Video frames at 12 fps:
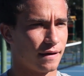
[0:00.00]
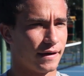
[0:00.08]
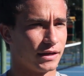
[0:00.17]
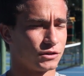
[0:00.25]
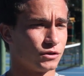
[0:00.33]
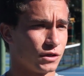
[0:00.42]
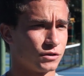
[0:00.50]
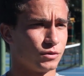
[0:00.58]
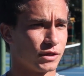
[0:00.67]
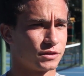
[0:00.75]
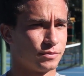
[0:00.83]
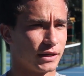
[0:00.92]
as good as we
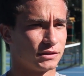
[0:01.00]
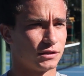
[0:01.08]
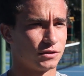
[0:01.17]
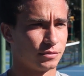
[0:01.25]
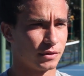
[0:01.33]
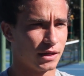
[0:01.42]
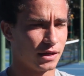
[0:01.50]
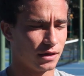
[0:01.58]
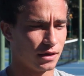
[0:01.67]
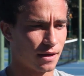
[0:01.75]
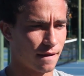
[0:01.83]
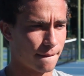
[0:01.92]
expected to play,
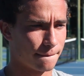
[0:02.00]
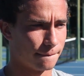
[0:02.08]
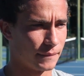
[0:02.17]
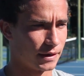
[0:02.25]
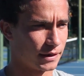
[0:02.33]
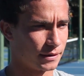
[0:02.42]
but